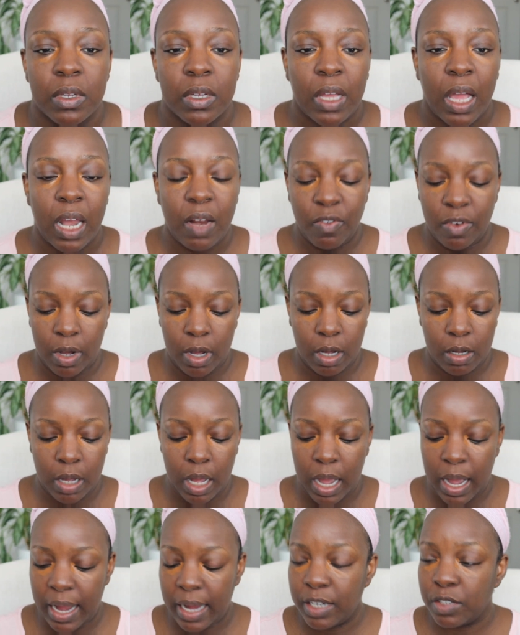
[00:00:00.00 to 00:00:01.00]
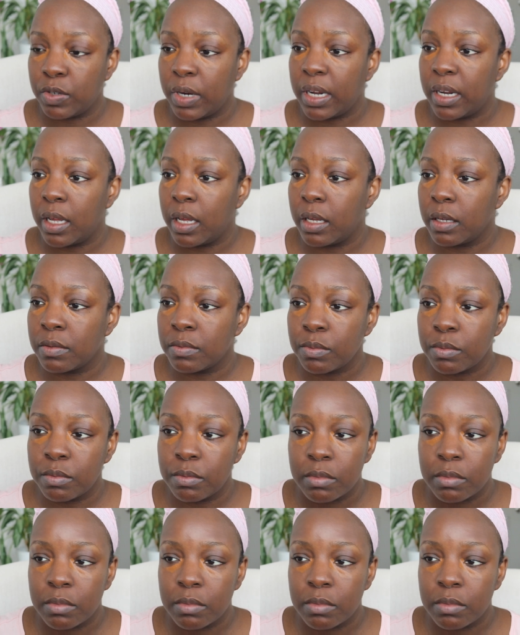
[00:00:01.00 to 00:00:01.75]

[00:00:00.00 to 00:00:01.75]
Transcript: kind of a hydrating